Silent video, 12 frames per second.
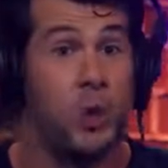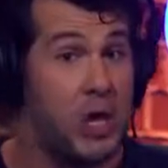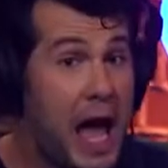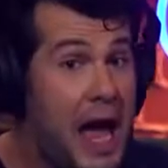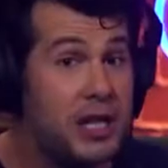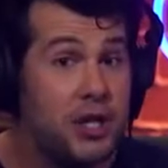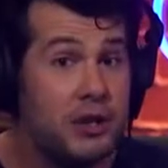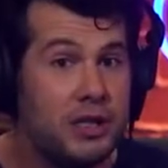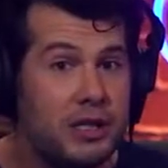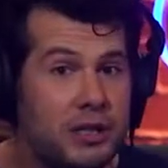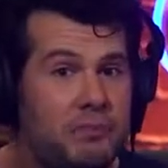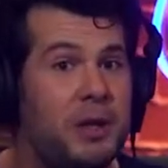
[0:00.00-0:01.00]
We're not
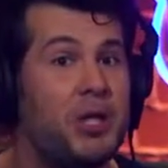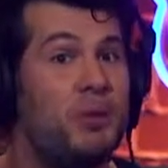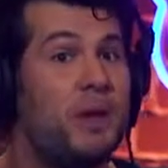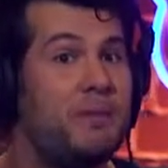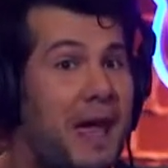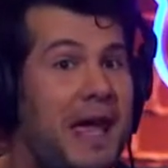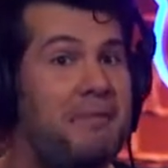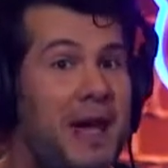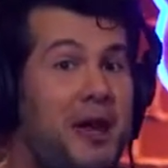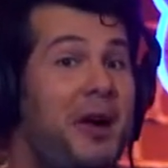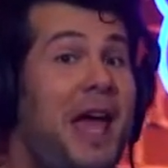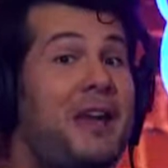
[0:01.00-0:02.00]
union, but you'll be paid
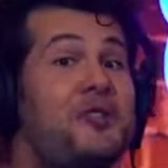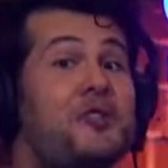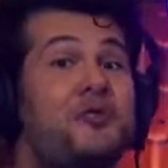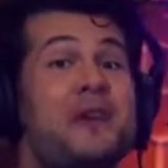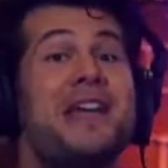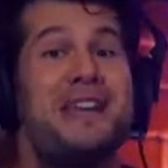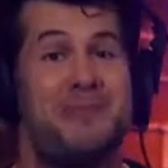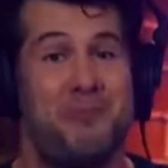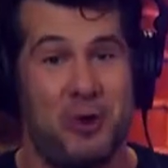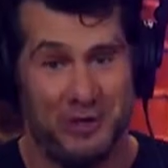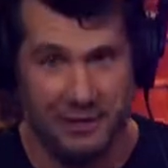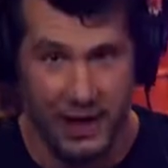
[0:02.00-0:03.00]
better and treated
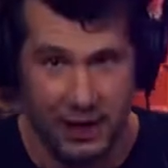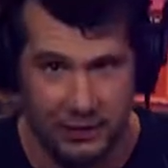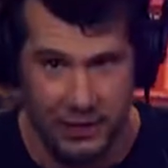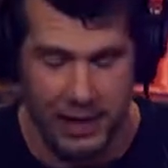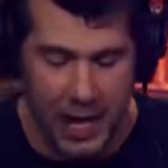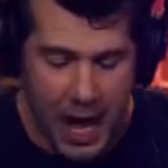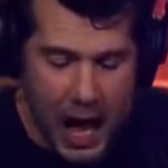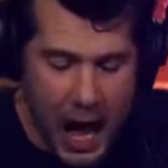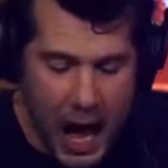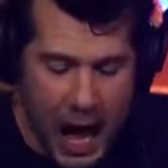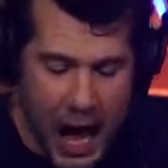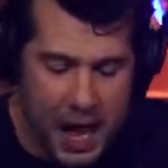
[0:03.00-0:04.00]
more fairly.
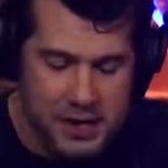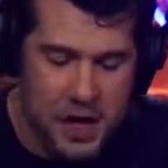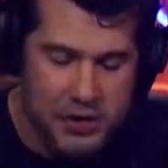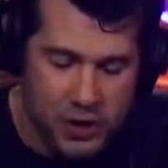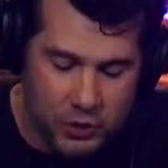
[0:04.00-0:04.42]
Another